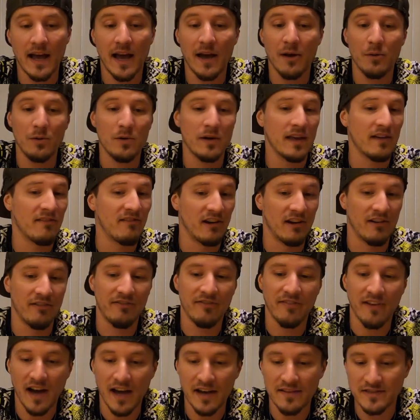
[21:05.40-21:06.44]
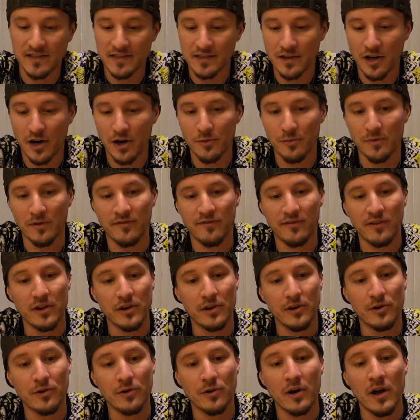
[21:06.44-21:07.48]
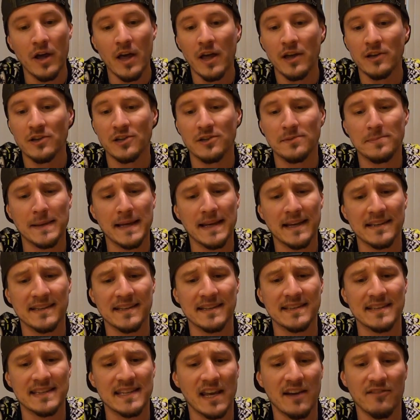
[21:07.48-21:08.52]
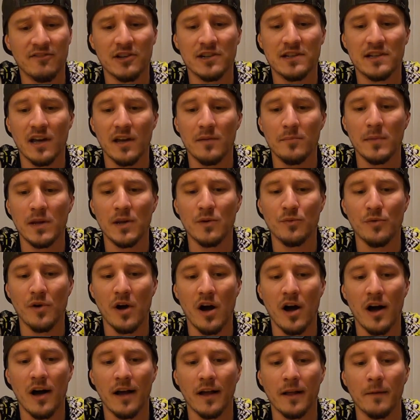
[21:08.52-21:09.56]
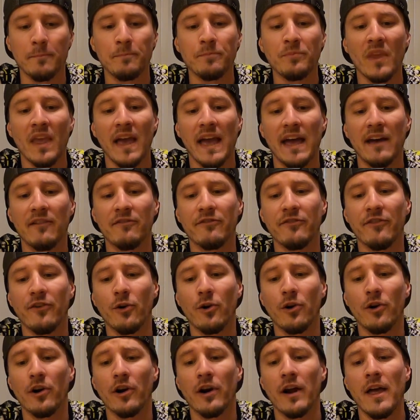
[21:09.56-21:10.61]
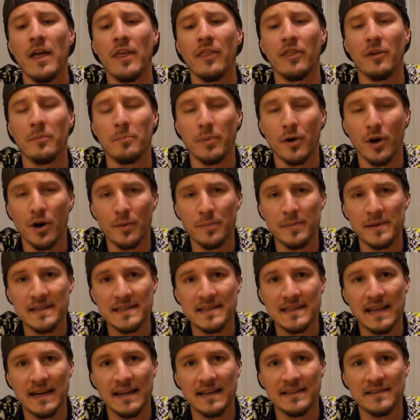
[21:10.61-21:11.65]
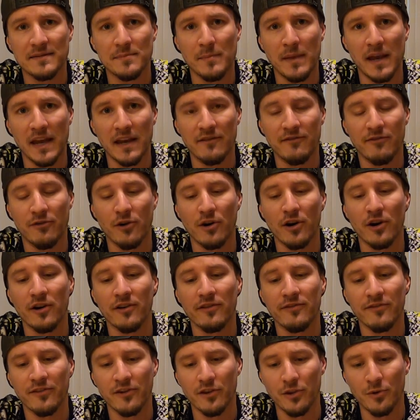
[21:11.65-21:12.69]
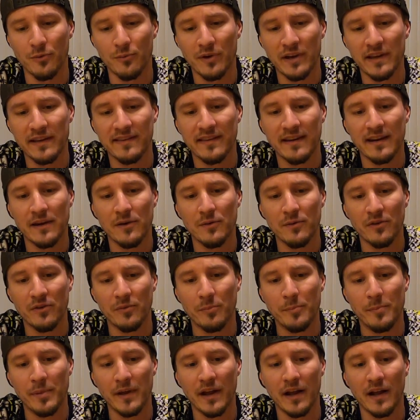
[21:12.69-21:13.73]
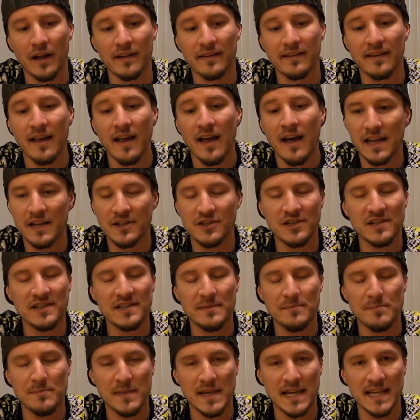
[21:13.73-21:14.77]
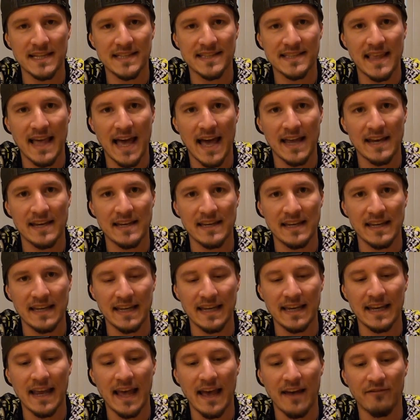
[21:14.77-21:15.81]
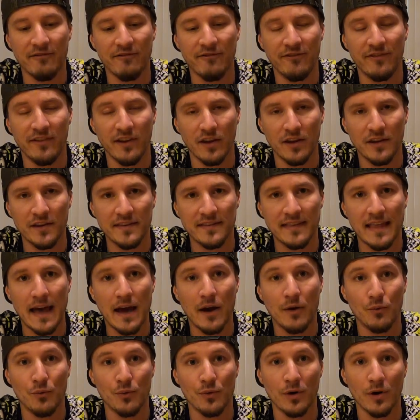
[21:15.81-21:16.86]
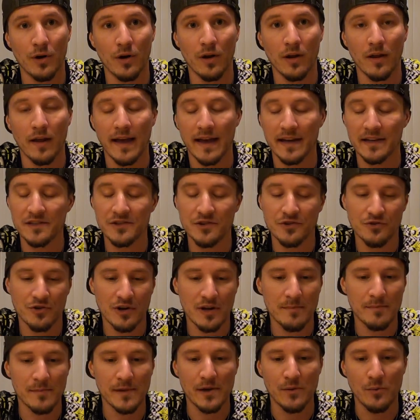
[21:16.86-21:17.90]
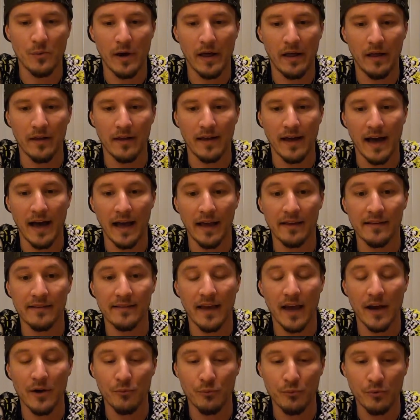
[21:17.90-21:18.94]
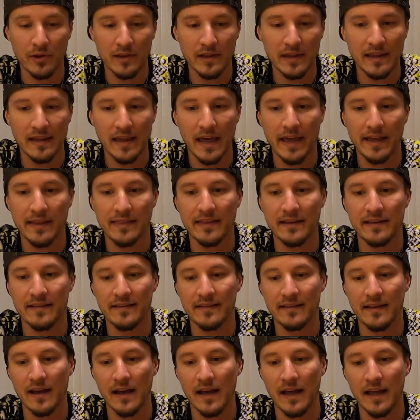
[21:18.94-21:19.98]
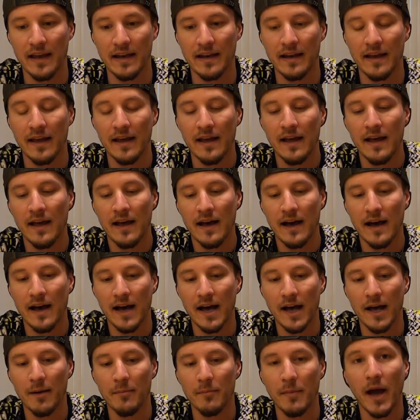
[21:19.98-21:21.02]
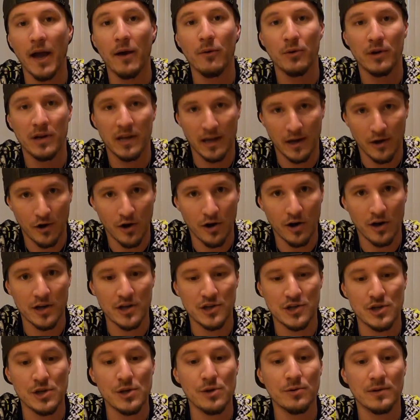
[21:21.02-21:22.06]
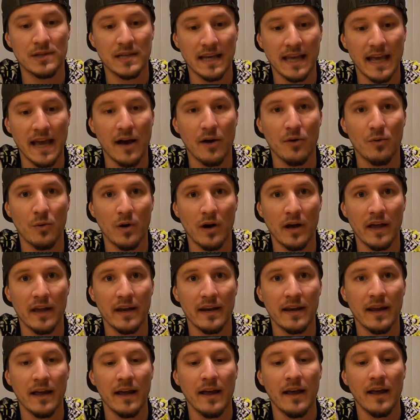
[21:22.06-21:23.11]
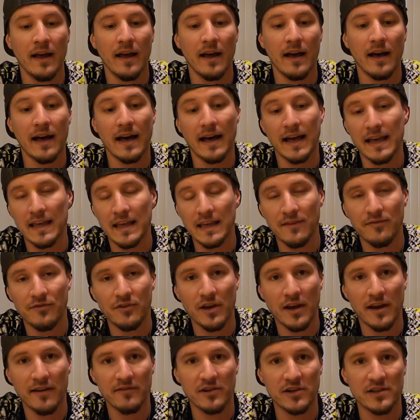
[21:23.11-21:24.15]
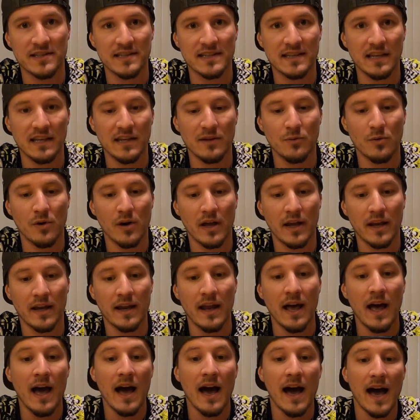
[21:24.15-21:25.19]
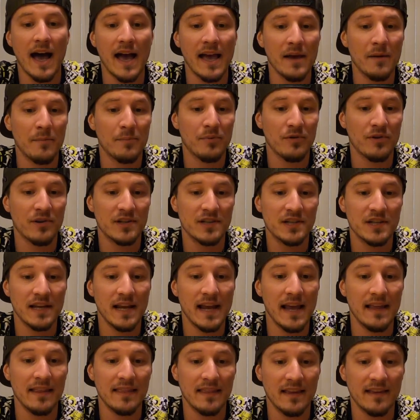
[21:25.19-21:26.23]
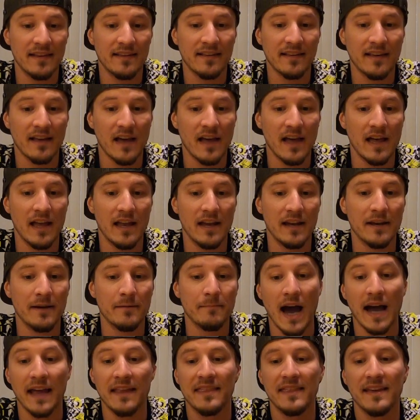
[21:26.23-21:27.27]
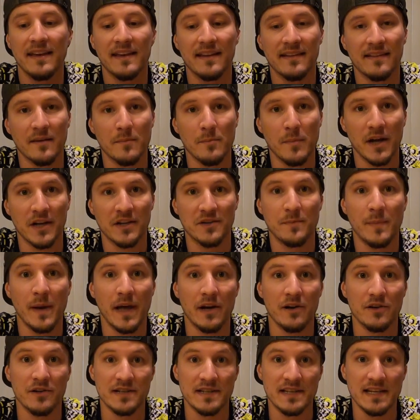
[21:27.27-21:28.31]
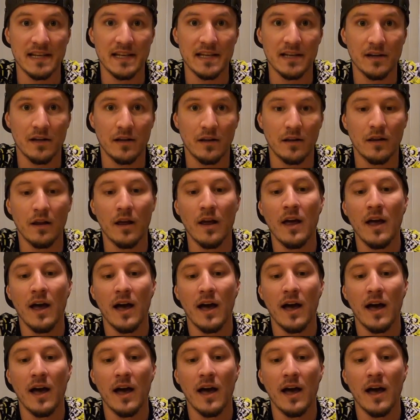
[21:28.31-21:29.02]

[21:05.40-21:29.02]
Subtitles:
I will give it a 5-star review just because it's never done me wrong. And for the purpose that it's made for the reason it was built, it just meets that need and fills that role extremely well, guys. I really like this gun. I would encourage you to get one. If you ever see one. I appreciate this gun. I think it's a much better deal